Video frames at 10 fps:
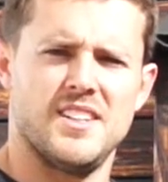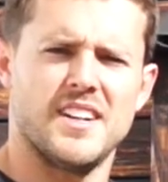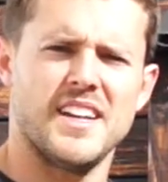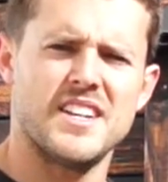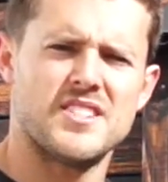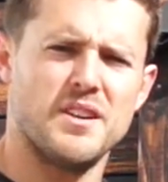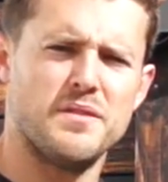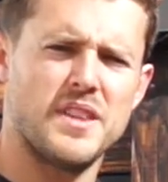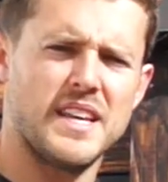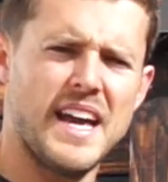Okay, so
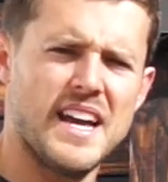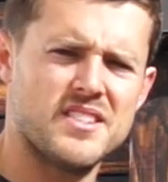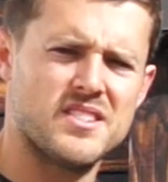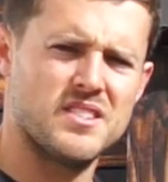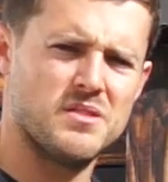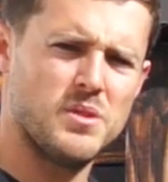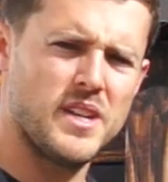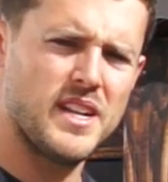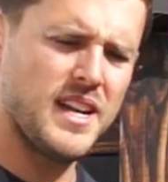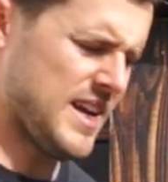for the gas, we're
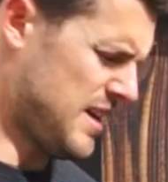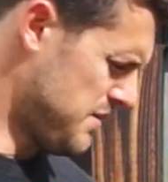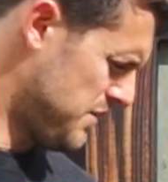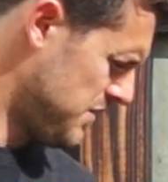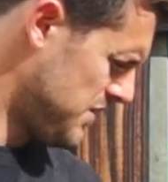going to have